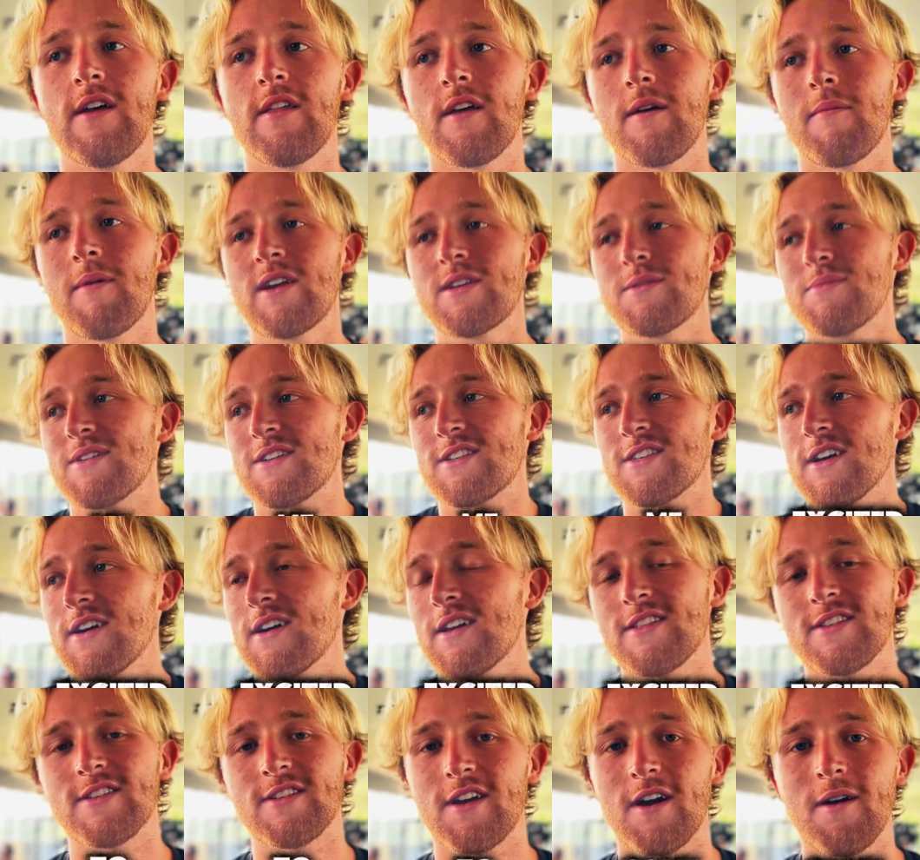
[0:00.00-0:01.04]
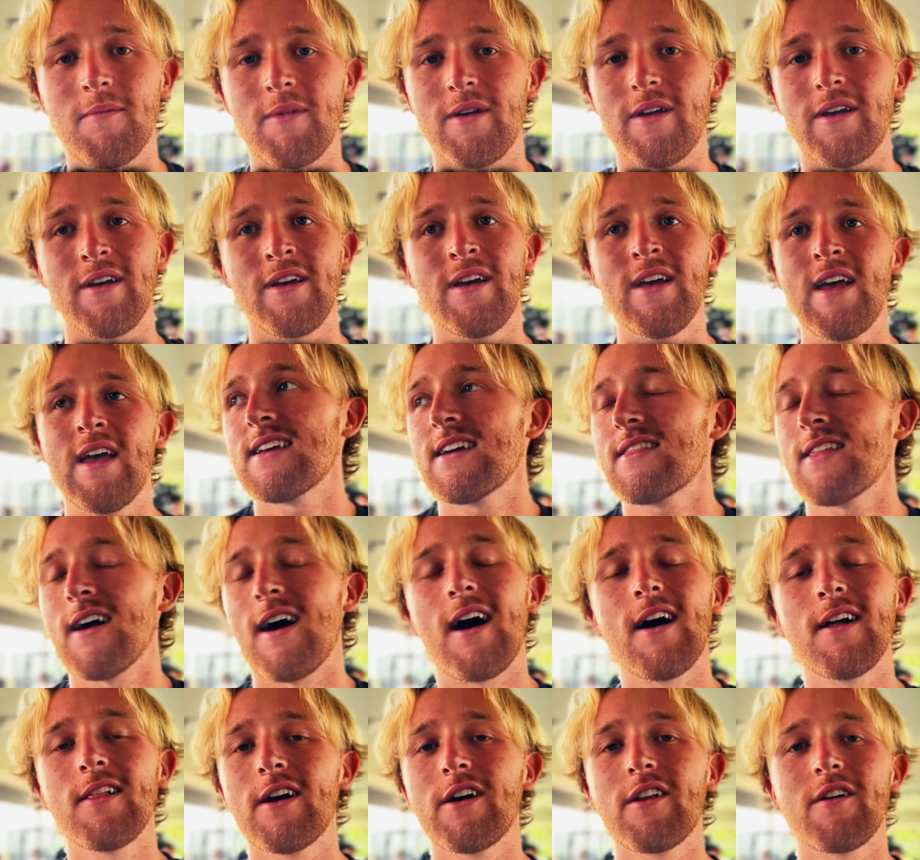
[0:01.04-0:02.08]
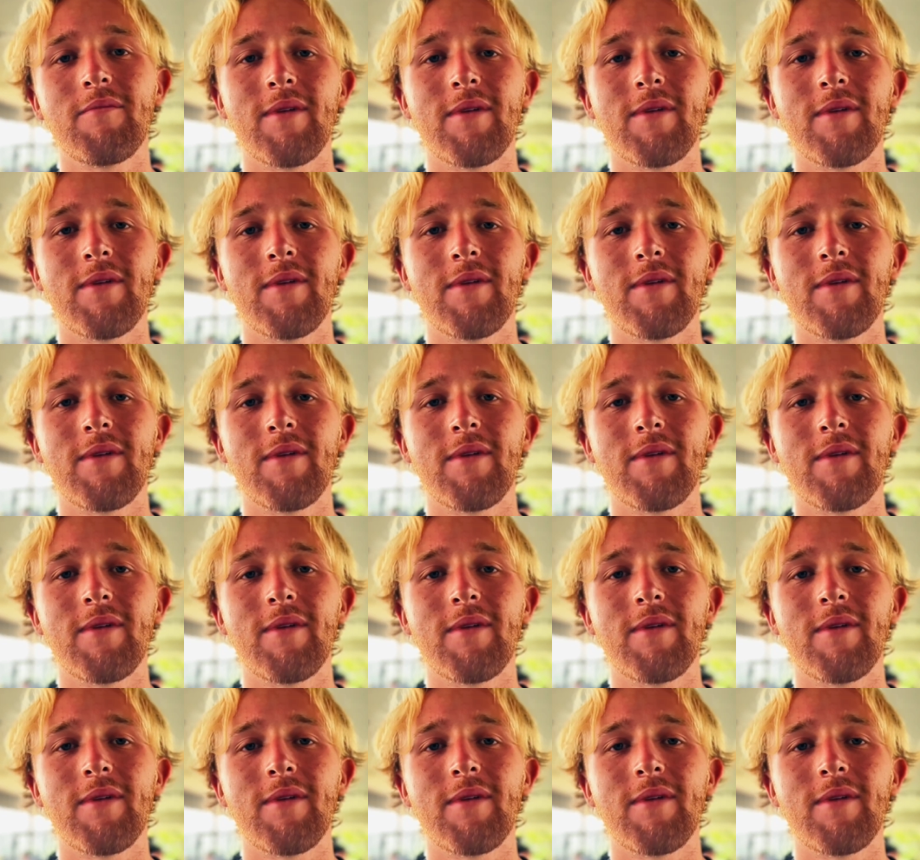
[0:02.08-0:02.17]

That makes me excited to come here. It's like the highlight